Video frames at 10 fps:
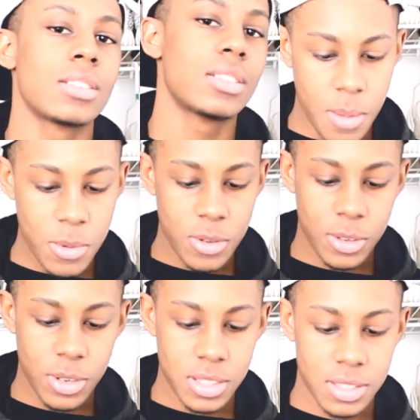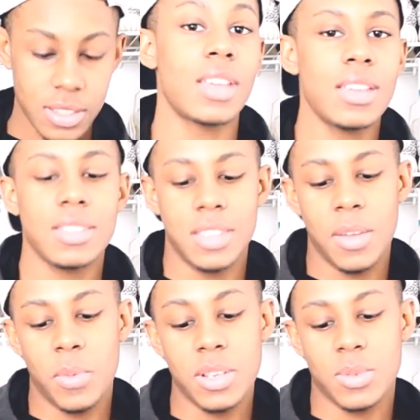I'm on Crissy. They didn't
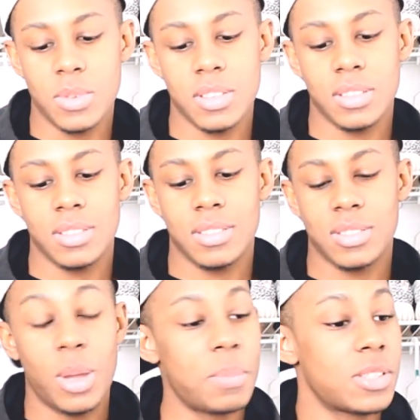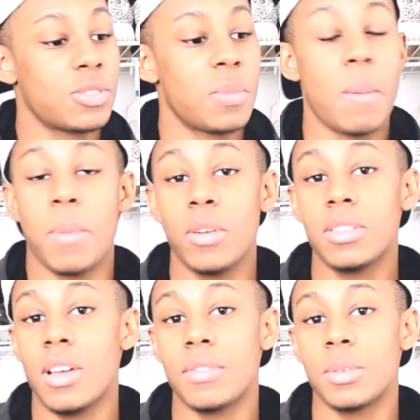say which one, so I'm assuming both
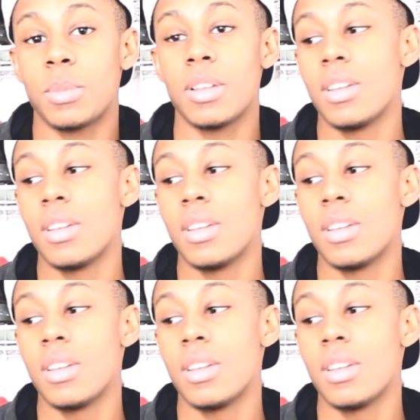of them.